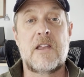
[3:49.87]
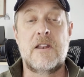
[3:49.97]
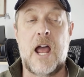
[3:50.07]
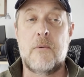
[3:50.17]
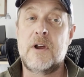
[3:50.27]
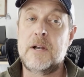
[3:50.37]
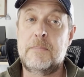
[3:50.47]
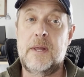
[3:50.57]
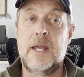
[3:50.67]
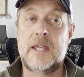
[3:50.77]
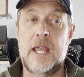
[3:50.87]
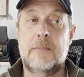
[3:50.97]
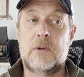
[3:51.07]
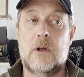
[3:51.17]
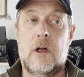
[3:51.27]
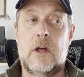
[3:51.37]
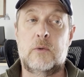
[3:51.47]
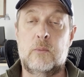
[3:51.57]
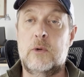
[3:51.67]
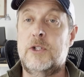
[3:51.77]
now we're going to play a game
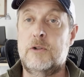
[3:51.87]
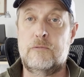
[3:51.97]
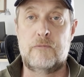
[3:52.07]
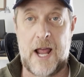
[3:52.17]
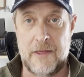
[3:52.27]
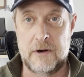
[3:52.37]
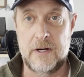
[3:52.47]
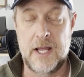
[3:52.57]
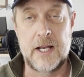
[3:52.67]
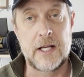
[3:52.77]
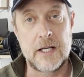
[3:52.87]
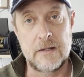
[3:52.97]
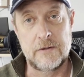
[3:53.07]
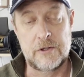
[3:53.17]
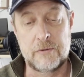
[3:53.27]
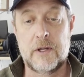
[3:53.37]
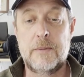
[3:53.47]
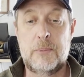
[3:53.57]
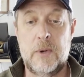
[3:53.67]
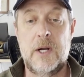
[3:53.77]
called Would You Rather, and I'm going to drill the
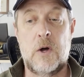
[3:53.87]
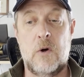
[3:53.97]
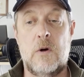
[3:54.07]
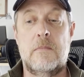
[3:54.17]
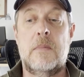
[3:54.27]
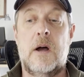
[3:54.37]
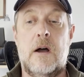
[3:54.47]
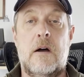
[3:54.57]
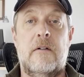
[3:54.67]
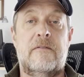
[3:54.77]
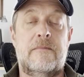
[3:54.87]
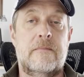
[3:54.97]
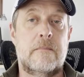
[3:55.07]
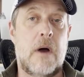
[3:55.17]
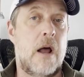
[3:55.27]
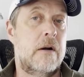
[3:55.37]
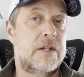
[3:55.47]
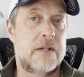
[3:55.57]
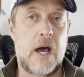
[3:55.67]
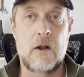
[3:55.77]
point home of
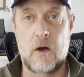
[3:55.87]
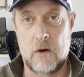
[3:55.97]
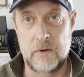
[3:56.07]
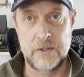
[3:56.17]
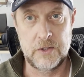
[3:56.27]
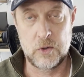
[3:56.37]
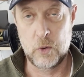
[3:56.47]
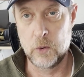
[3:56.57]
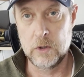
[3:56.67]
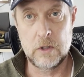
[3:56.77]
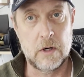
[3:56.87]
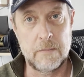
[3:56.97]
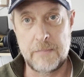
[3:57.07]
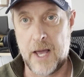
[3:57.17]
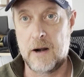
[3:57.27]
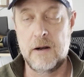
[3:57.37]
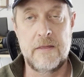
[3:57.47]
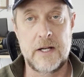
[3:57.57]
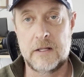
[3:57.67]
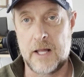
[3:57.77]
modern's not always cooler or better
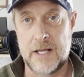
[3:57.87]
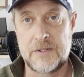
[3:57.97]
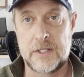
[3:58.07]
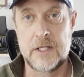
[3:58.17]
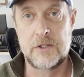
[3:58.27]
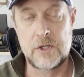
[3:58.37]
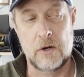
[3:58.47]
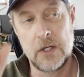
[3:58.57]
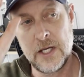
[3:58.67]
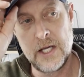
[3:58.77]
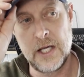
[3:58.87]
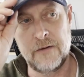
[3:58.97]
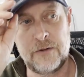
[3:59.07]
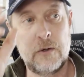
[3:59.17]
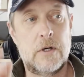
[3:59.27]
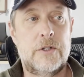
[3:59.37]
than classic. So if you were